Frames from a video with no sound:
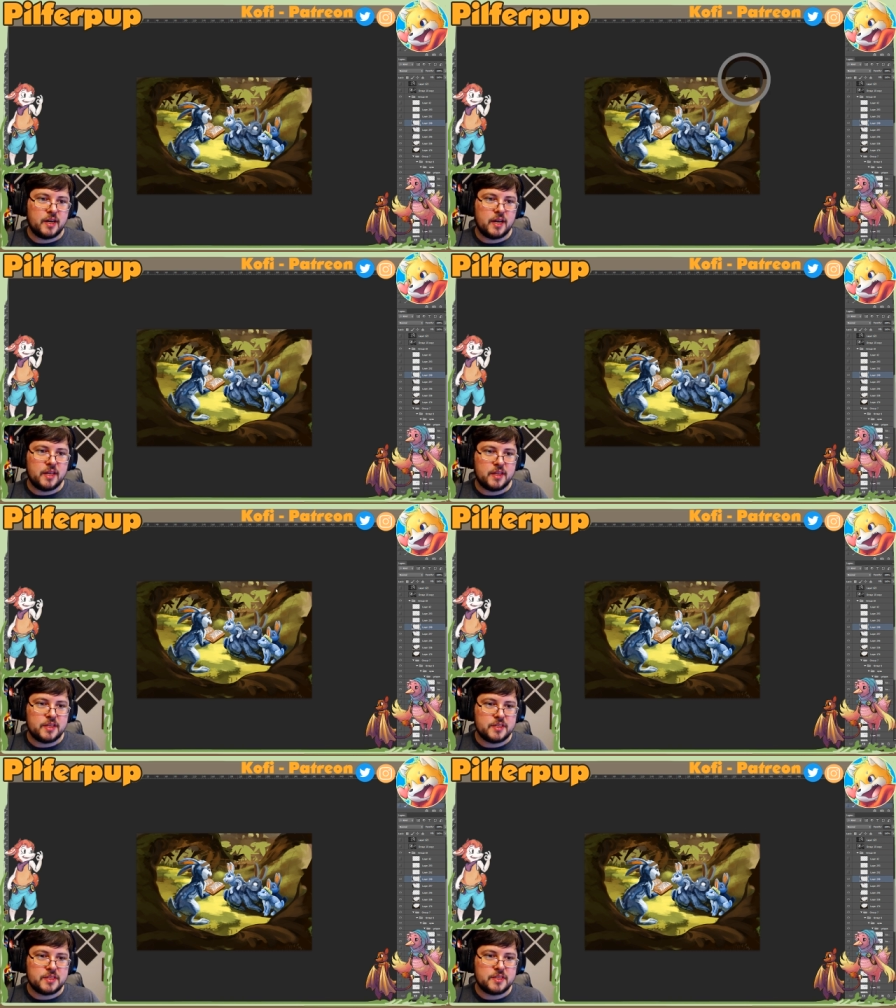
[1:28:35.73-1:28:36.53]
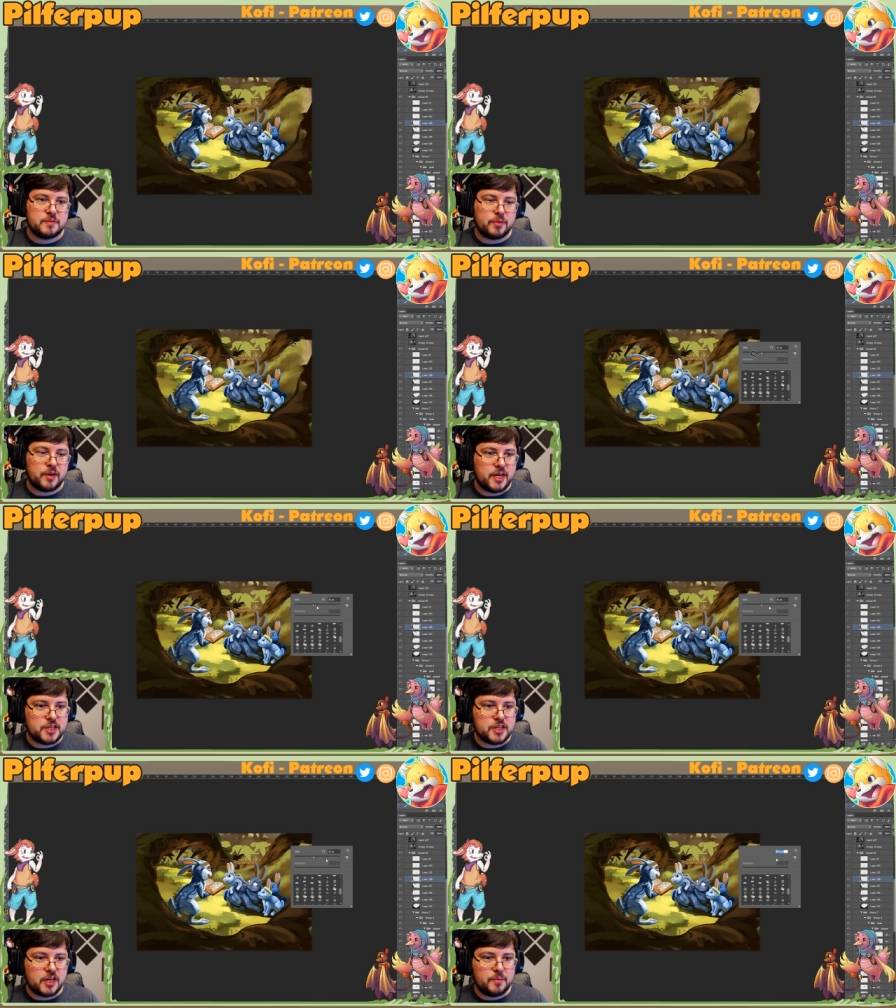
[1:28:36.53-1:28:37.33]
and then this
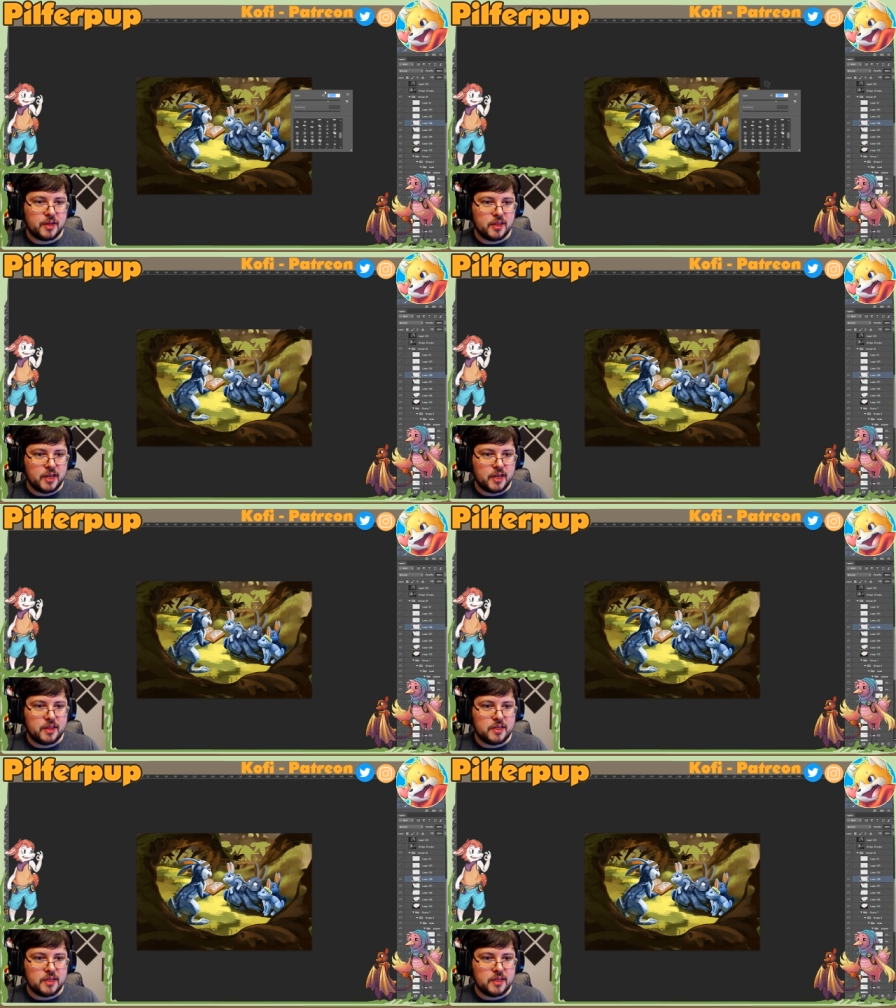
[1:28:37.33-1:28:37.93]
branch coming like